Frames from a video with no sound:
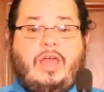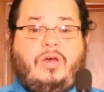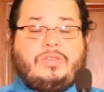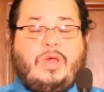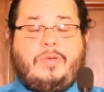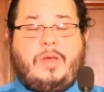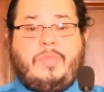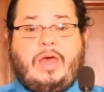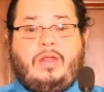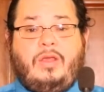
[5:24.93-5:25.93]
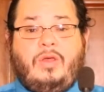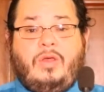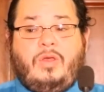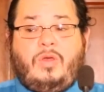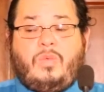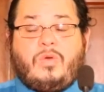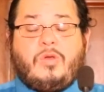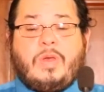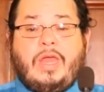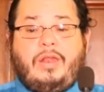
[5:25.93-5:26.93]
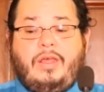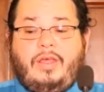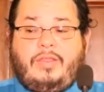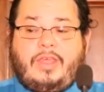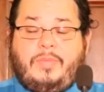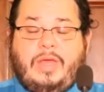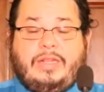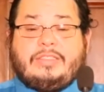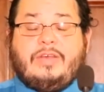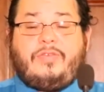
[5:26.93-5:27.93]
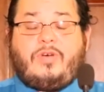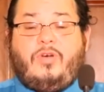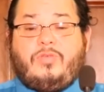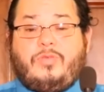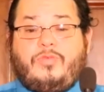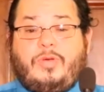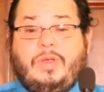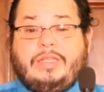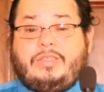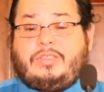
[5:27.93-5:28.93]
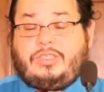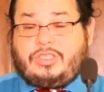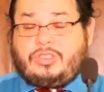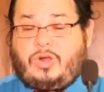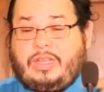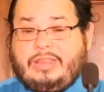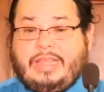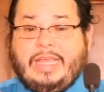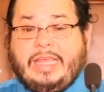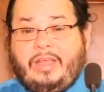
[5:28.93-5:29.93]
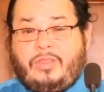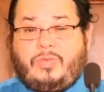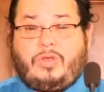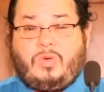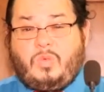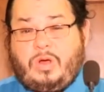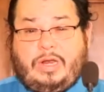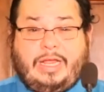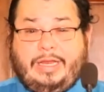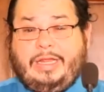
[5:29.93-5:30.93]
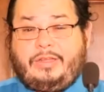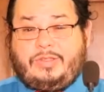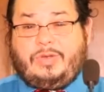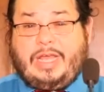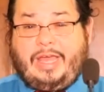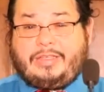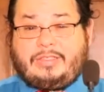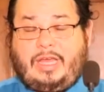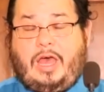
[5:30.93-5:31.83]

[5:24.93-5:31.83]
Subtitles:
I also had my bad roommate that made it difficult for me to just start thinking through and what did I need to do next.